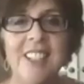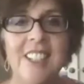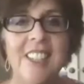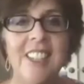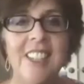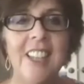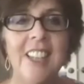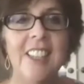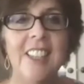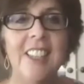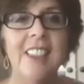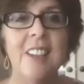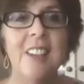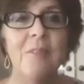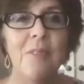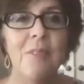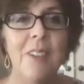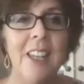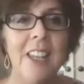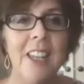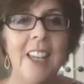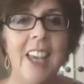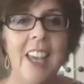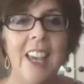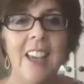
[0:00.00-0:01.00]
think that
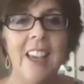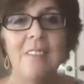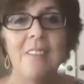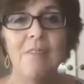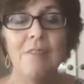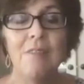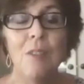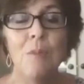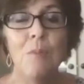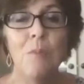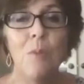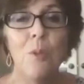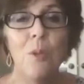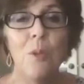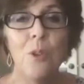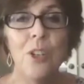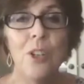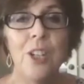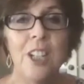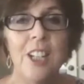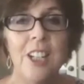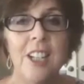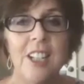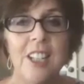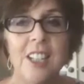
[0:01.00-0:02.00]
we get
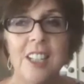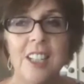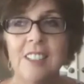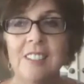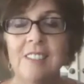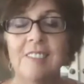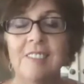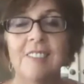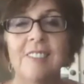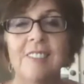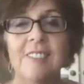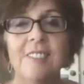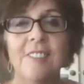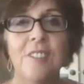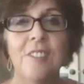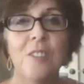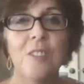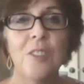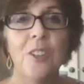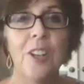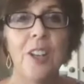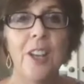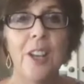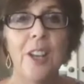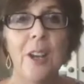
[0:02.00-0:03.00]
rewarded
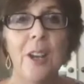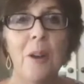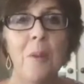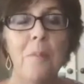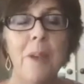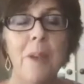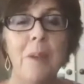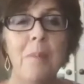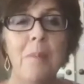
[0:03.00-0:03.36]
for helping